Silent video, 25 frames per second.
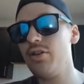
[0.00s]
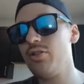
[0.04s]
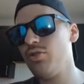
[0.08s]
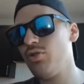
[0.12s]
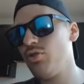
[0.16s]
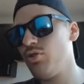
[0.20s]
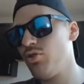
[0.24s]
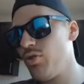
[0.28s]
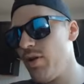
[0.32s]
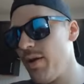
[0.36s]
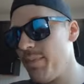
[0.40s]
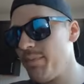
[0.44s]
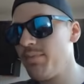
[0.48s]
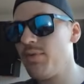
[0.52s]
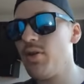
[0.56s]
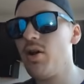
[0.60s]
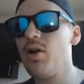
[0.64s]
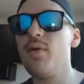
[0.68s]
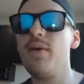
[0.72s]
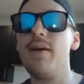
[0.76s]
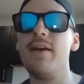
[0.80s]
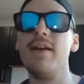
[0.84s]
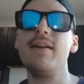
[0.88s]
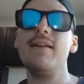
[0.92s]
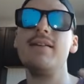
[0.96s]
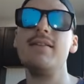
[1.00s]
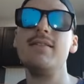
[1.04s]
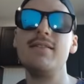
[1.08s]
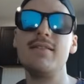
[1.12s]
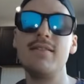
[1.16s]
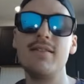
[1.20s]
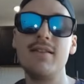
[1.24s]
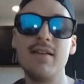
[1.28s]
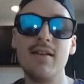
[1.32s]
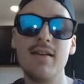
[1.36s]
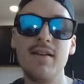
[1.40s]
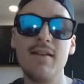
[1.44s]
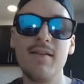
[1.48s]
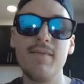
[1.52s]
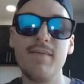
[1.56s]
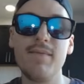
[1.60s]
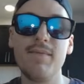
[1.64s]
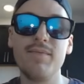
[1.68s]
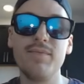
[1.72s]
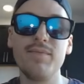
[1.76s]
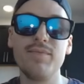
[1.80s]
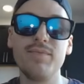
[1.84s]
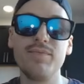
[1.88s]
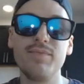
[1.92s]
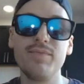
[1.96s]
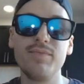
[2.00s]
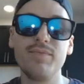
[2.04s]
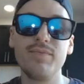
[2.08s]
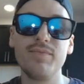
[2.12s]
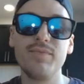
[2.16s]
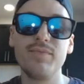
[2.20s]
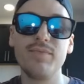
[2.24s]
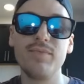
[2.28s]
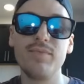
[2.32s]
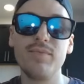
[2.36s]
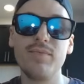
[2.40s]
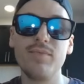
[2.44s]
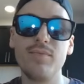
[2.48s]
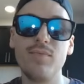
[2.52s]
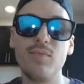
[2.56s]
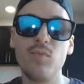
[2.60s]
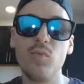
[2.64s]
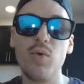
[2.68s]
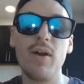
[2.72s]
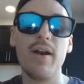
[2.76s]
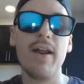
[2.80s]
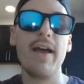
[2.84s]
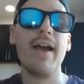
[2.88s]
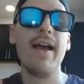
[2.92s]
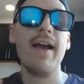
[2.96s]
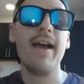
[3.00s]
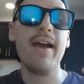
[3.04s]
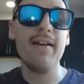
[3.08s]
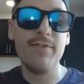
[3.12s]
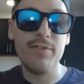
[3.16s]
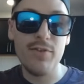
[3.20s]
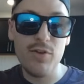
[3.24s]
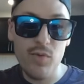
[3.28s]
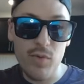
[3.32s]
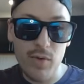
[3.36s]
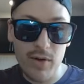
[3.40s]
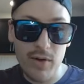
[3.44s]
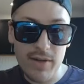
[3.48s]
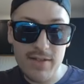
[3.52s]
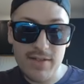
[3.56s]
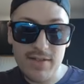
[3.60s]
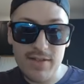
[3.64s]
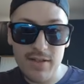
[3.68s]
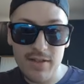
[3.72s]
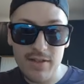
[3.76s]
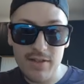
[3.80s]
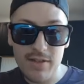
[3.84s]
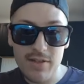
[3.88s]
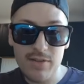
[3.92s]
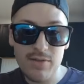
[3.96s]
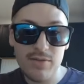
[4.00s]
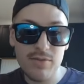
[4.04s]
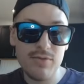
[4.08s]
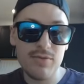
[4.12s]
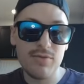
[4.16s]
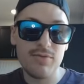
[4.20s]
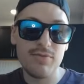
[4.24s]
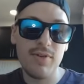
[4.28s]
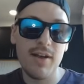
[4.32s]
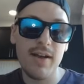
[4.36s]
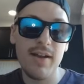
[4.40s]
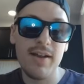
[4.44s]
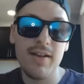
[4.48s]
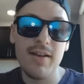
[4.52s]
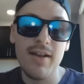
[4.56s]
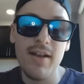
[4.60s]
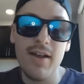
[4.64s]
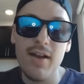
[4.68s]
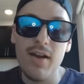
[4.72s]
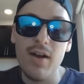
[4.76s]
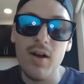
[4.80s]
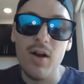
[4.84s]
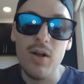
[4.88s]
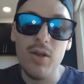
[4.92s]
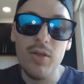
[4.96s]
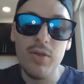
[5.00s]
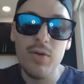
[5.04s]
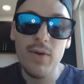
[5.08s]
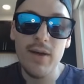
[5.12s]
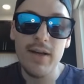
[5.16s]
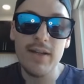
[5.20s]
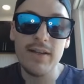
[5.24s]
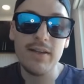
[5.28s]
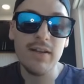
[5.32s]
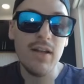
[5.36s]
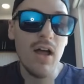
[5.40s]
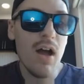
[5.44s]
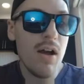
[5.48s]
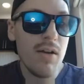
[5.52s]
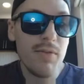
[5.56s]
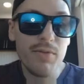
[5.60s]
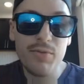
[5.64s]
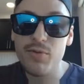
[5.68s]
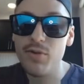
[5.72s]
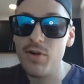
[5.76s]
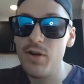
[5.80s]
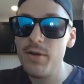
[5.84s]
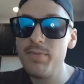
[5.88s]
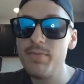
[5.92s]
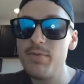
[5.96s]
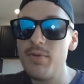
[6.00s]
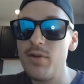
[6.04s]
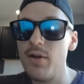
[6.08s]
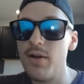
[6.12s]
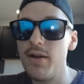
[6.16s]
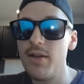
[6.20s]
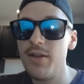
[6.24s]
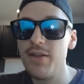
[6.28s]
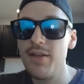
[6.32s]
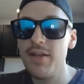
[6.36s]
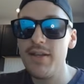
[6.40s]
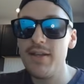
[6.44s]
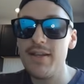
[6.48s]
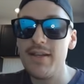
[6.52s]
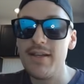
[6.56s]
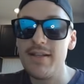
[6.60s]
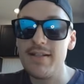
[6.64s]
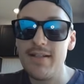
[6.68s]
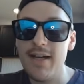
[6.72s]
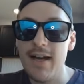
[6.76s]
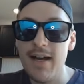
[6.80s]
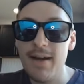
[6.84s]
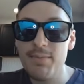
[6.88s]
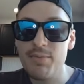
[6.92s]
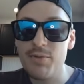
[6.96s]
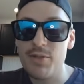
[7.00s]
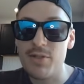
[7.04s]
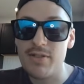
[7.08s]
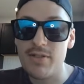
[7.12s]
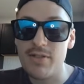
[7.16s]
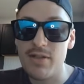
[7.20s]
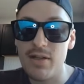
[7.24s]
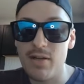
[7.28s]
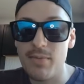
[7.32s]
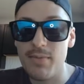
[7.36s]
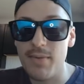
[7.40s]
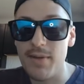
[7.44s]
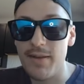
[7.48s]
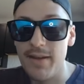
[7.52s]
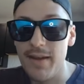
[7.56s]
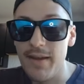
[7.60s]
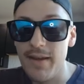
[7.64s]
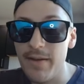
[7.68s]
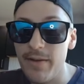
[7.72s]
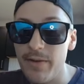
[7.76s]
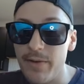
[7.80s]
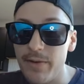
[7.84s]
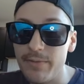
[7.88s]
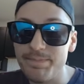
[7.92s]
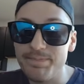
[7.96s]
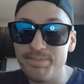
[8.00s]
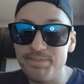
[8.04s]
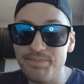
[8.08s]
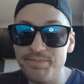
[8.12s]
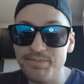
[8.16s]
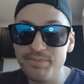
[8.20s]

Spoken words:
Crypto is what everyone is going to use, right? although I love crypto, I think the adoption is going to be there.